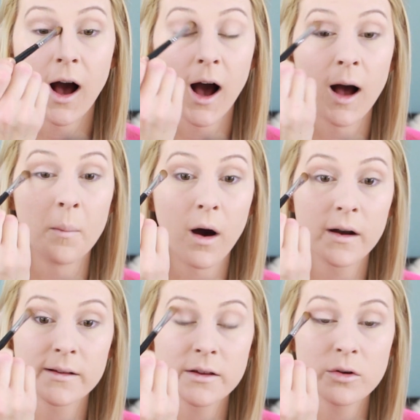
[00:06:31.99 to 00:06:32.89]

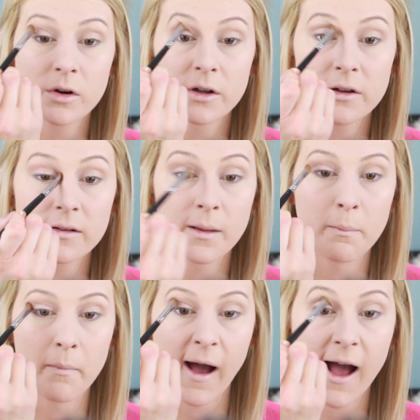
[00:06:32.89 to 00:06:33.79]
Honestly, you could use a
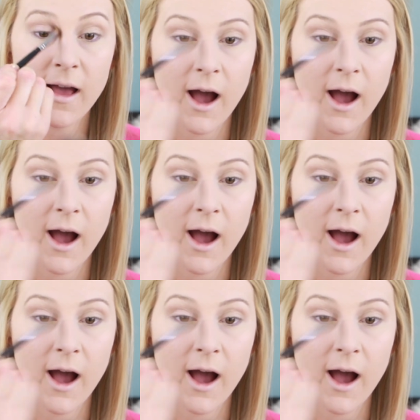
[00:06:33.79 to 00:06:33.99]
matte.